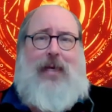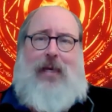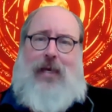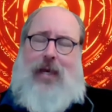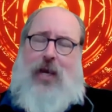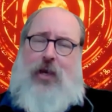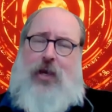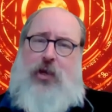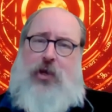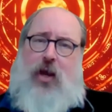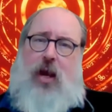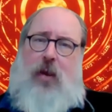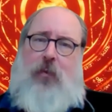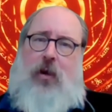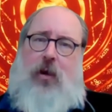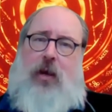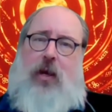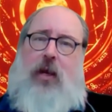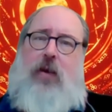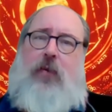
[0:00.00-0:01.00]
Each time
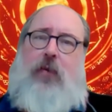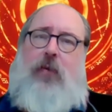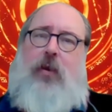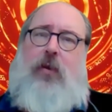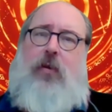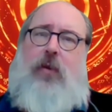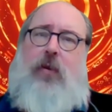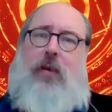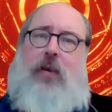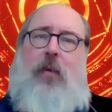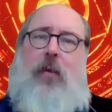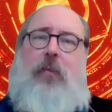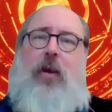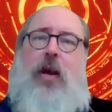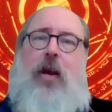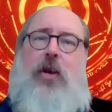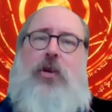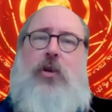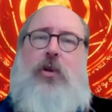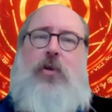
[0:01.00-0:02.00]
one gives into the
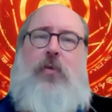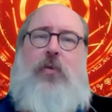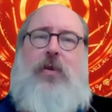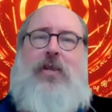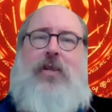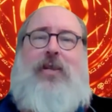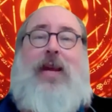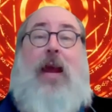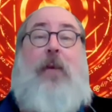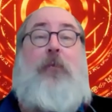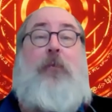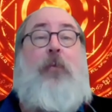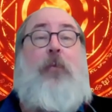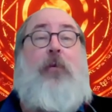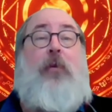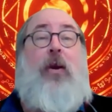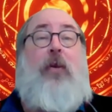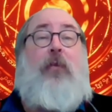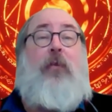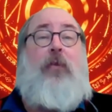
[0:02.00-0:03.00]
temptation to escape from
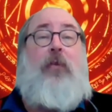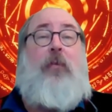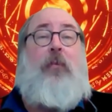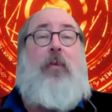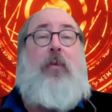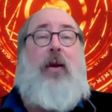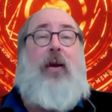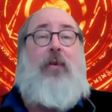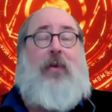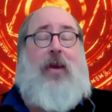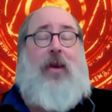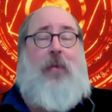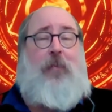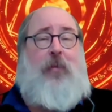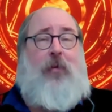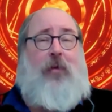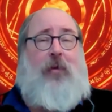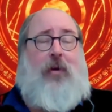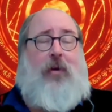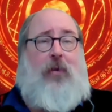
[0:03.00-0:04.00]
criticism by
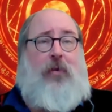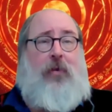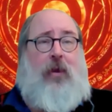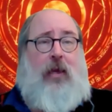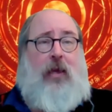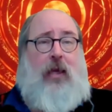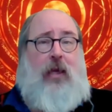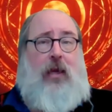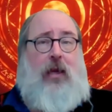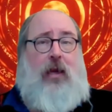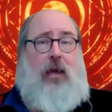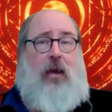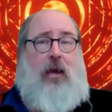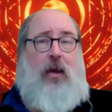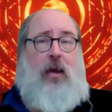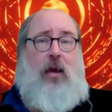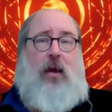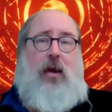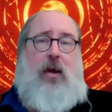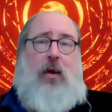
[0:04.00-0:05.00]
escaping critical thinking,
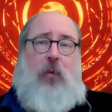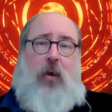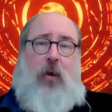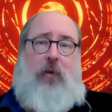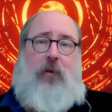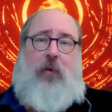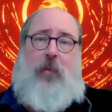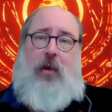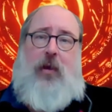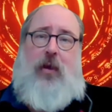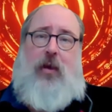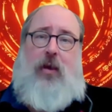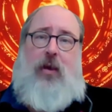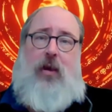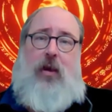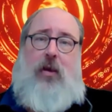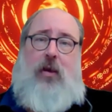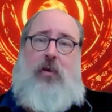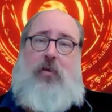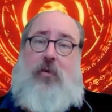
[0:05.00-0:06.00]
one's
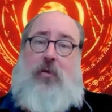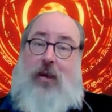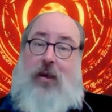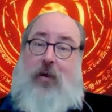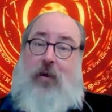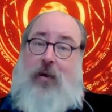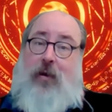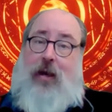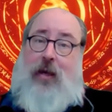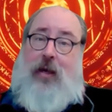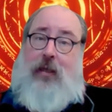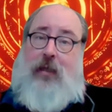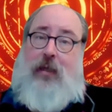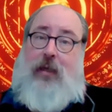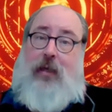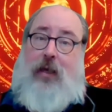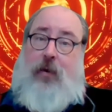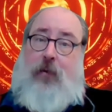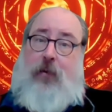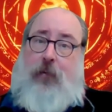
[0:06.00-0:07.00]
ability to think
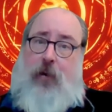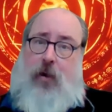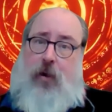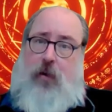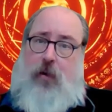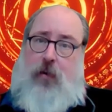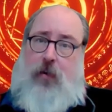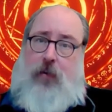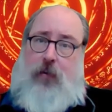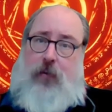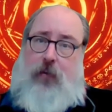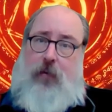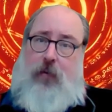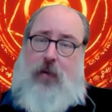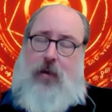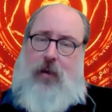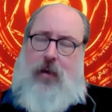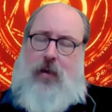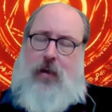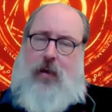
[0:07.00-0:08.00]
critically erodes.
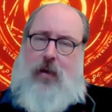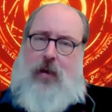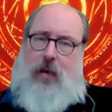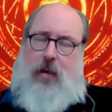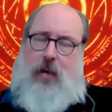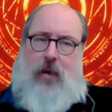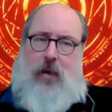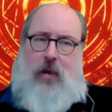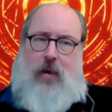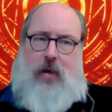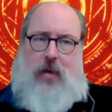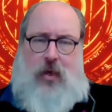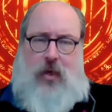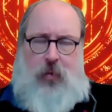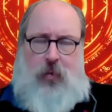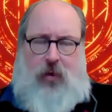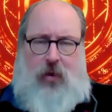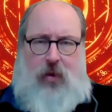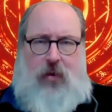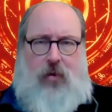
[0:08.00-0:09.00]

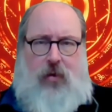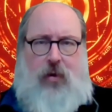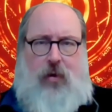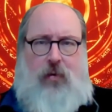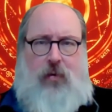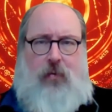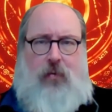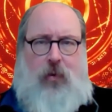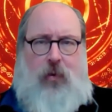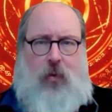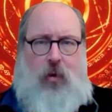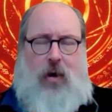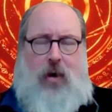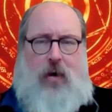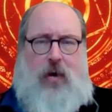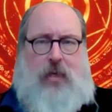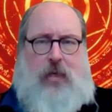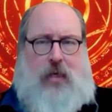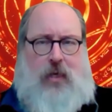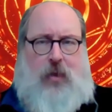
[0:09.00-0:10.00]
Disciplined thought
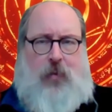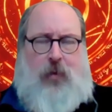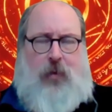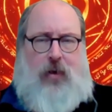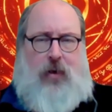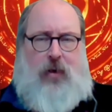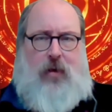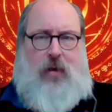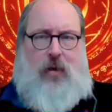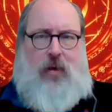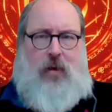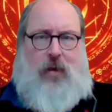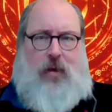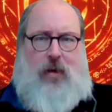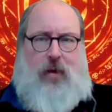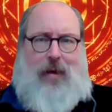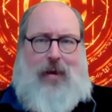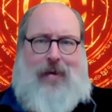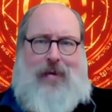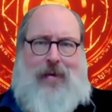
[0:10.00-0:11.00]
requires discipline.
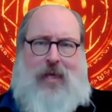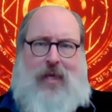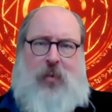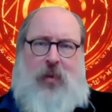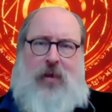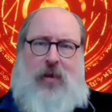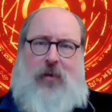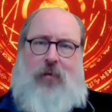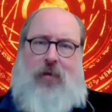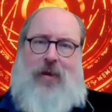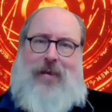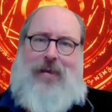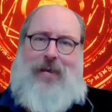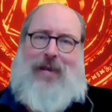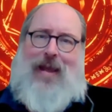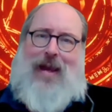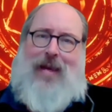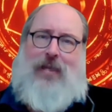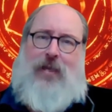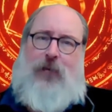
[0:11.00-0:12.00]
Discipline that runs
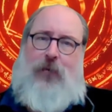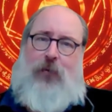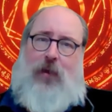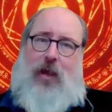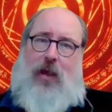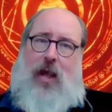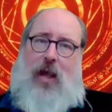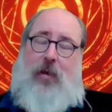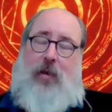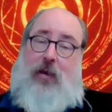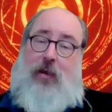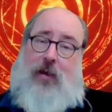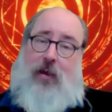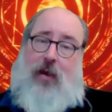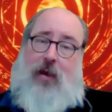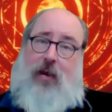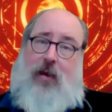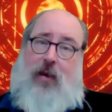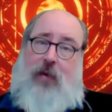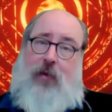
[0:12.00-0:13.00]
lax and flabby
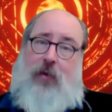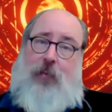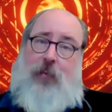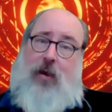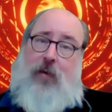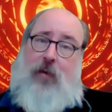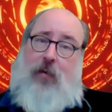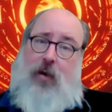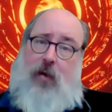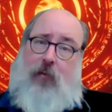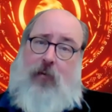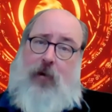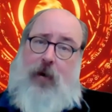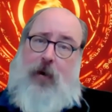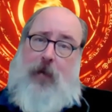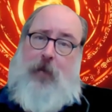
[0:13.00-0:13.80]
decays beyond recovery.